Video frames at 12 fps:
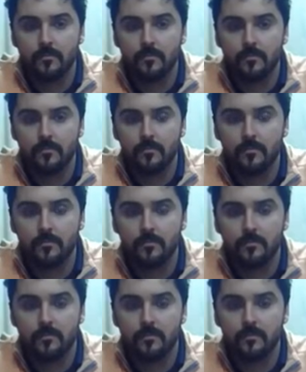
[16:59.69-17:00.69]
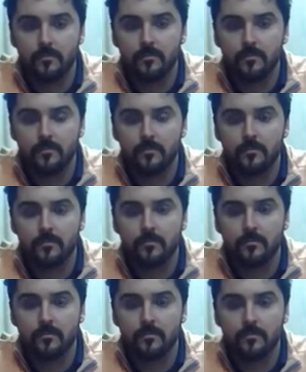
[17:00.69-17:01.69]

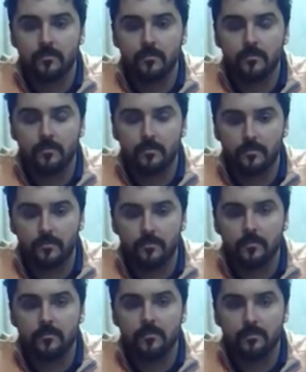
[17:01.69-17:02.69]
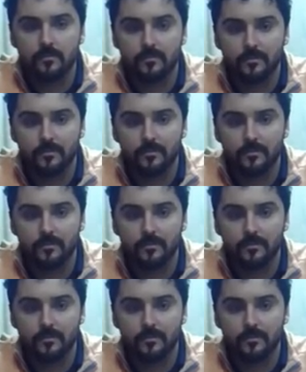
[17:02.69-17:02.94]
(not speaking)